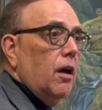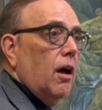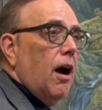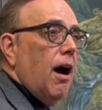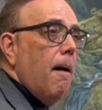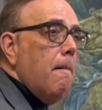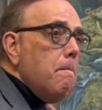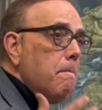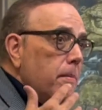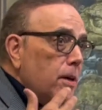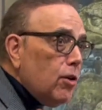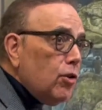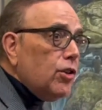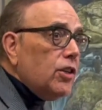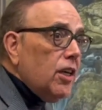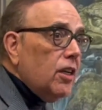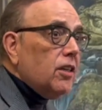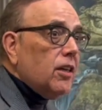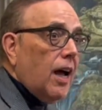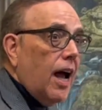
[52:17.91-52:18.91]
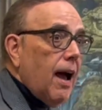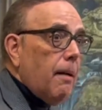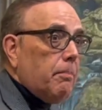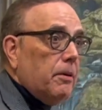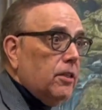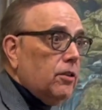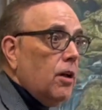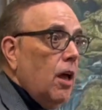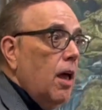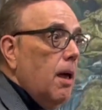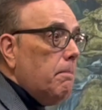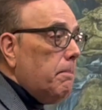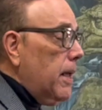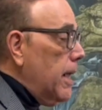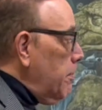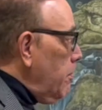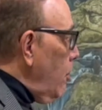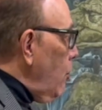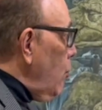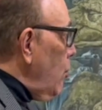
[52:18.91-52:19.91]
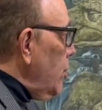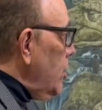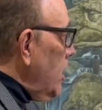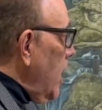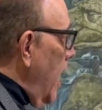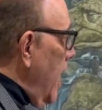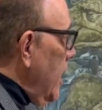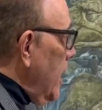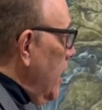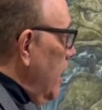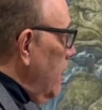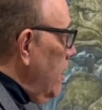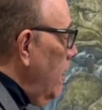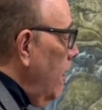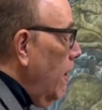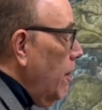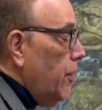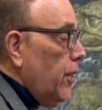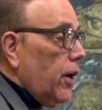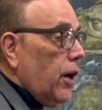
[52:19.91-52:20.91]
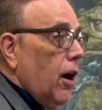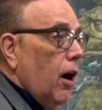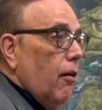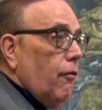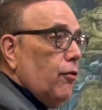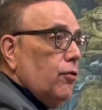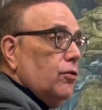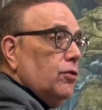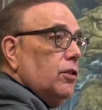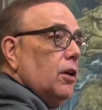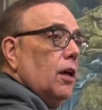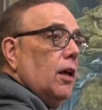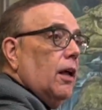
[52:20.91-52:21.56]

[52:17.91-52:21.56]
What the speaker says: 1 million copies. People were taking the covers,